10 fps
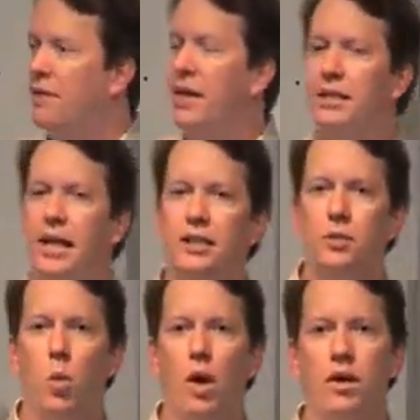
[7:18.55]
They change
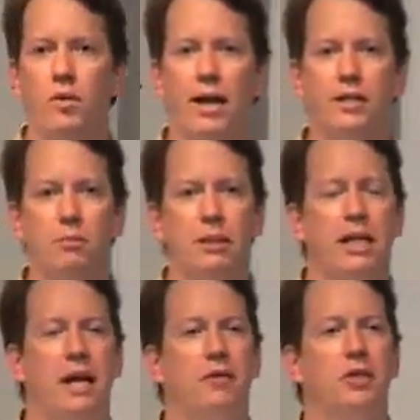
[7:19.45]
in one direction, but they
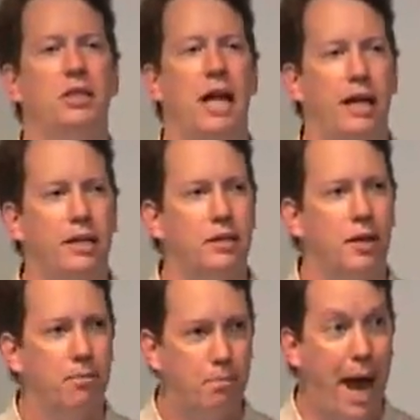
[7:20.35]
never change
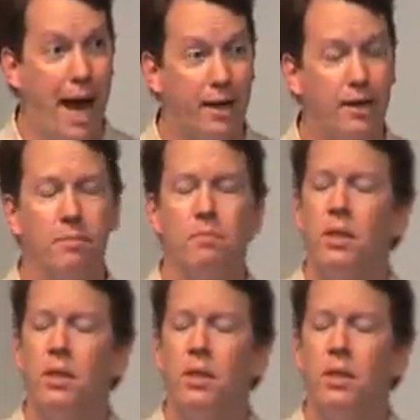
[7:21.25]
back.